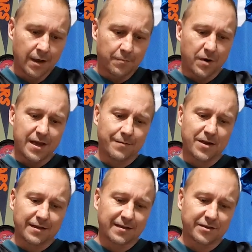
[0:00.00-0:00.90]
Miami,
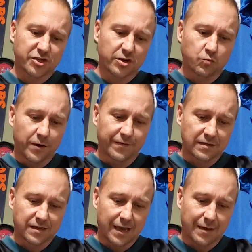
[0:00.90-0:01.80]
I think, should win
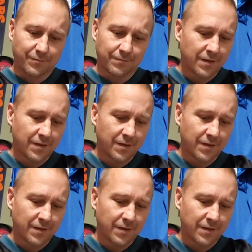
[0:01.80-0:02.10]
this game.